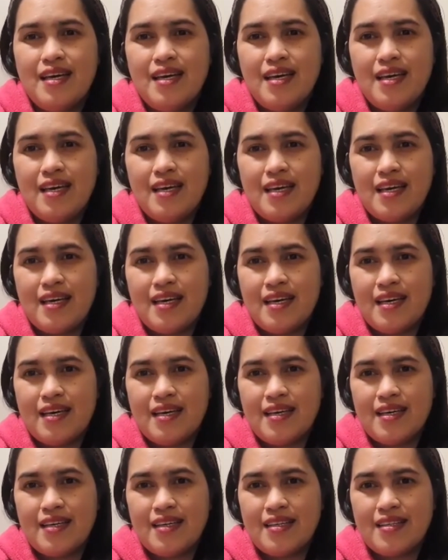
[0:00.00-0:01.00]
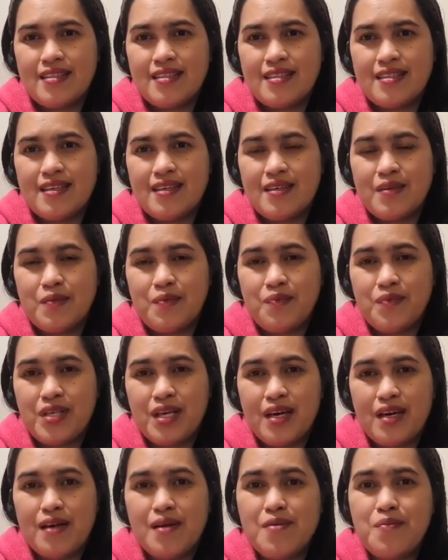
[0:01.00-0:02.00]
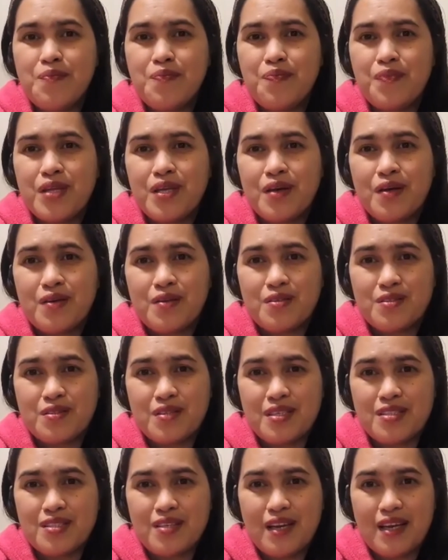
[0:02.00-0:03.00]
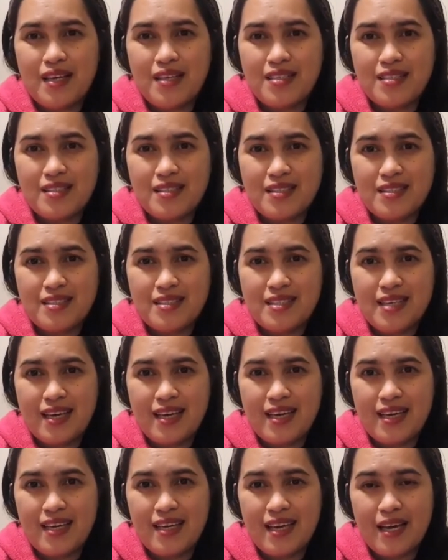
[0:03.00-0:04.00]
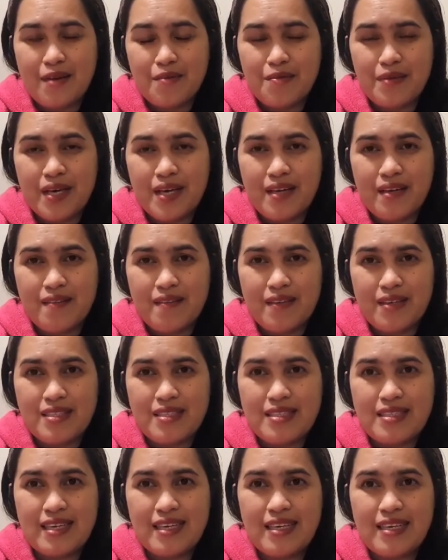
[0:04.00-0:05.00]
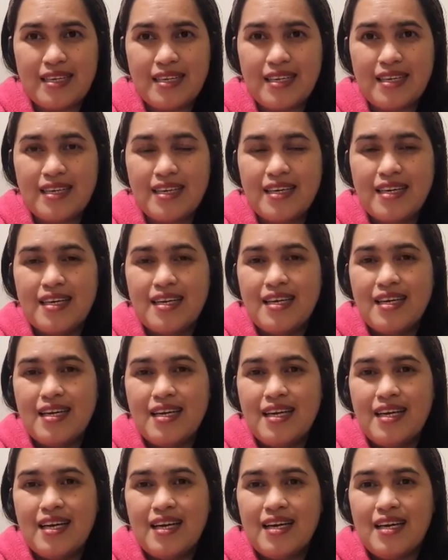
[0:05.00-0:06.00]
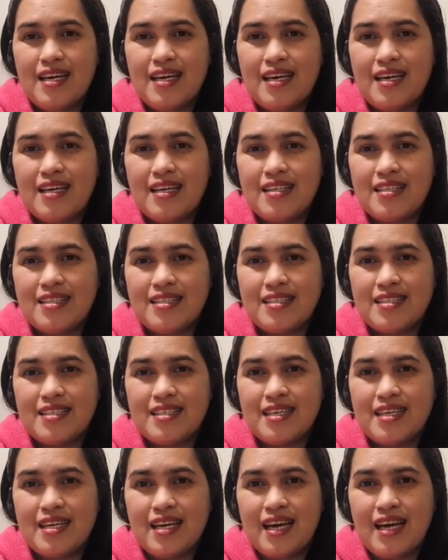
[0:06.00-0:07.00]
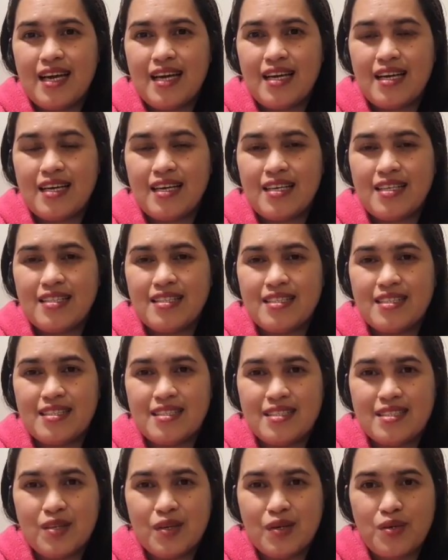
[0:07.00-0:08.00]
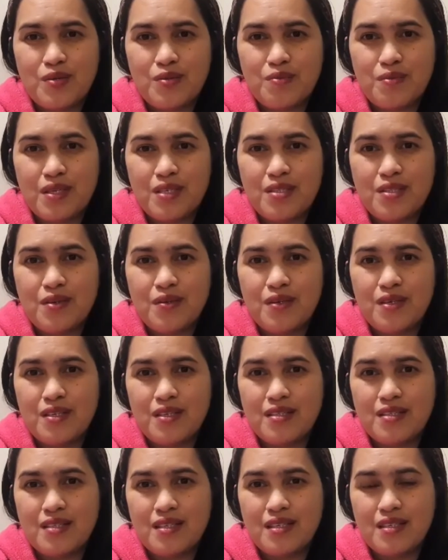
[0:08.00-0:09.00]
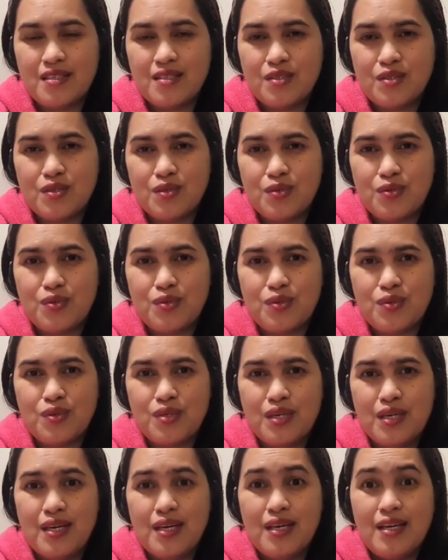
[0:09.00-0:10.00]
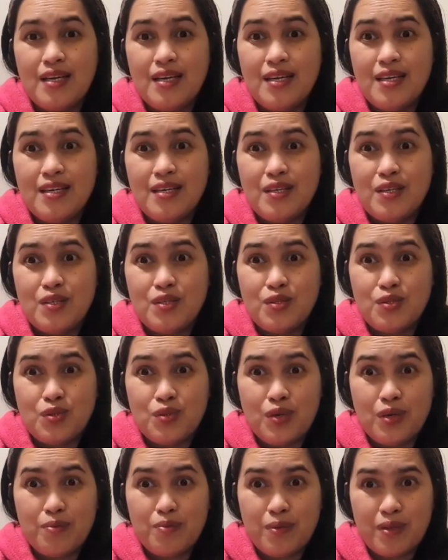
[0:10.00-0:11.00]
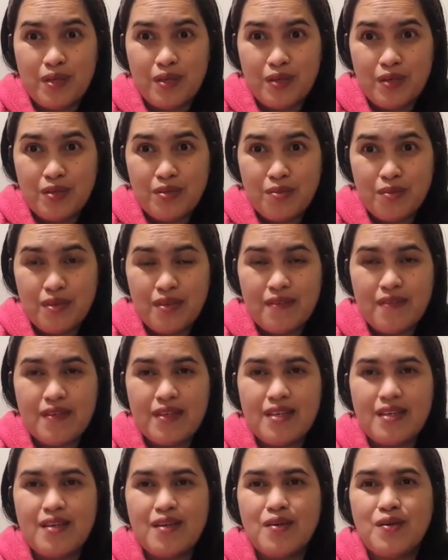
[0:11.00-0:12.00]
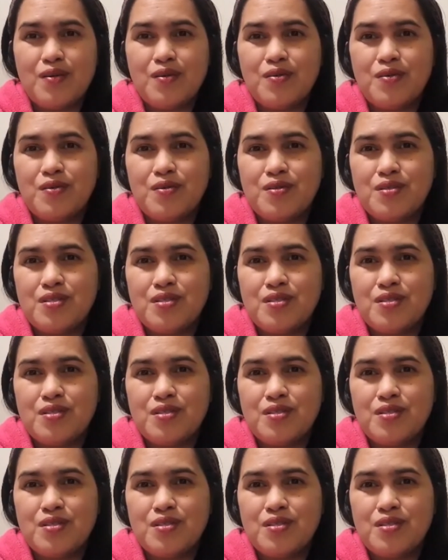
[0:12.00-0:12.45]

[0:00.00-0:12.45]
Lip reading: and yeah, congratulations and happy anniversary. And I just hope that you will continue to to upload more videos,